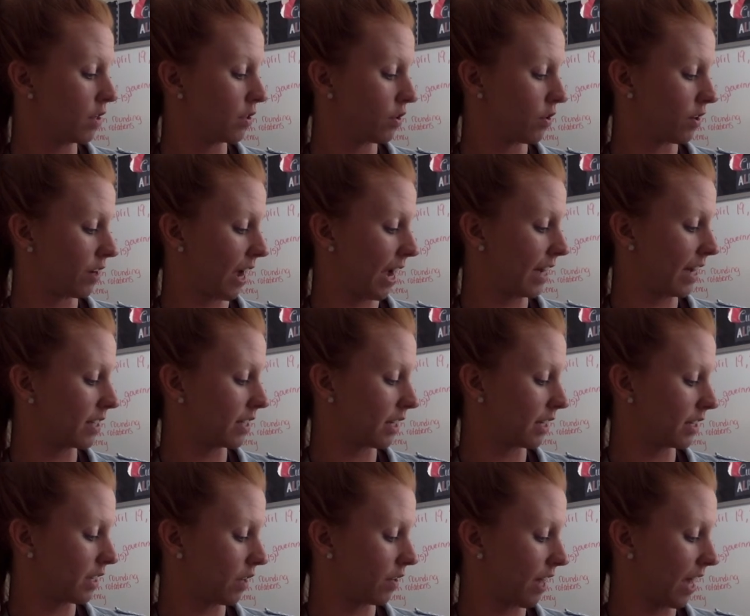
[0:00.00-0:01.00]
So the 9 is
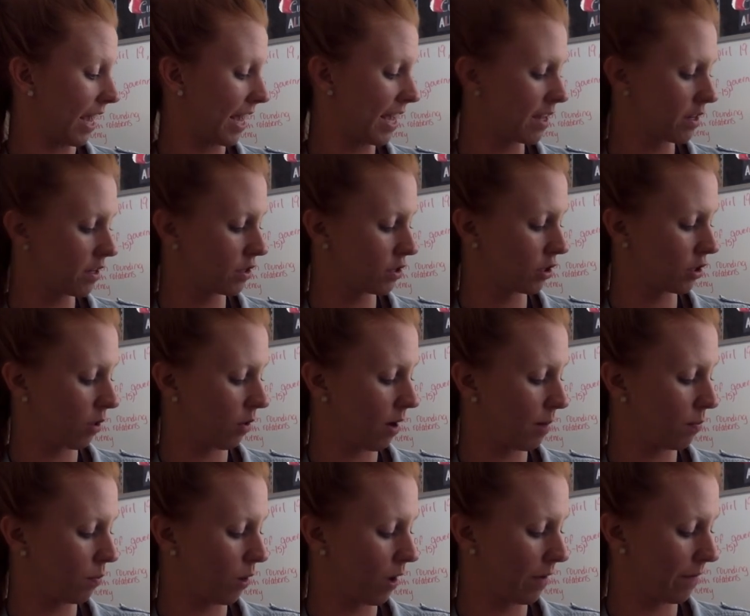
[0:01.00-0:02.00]
going to tell the 8 to go
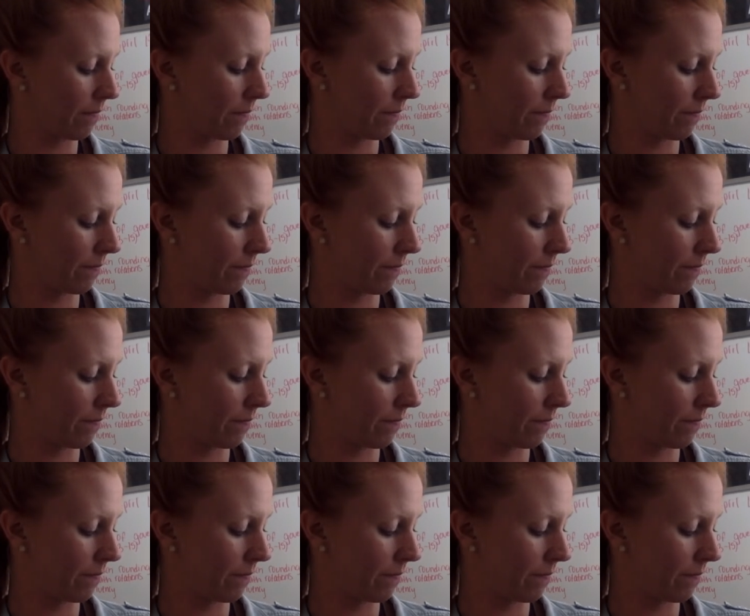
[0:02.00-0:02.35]
up 1.